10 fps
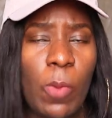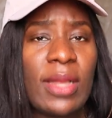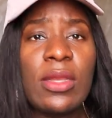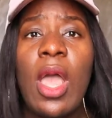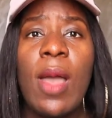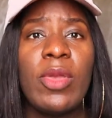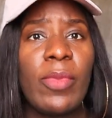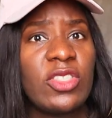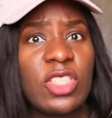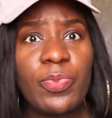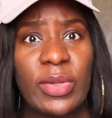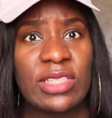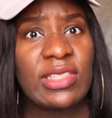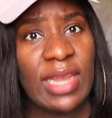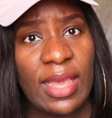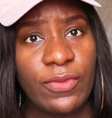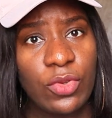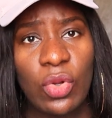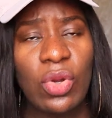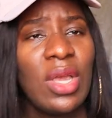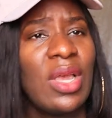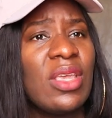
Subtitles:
or come and be monitoring this person's life, you know?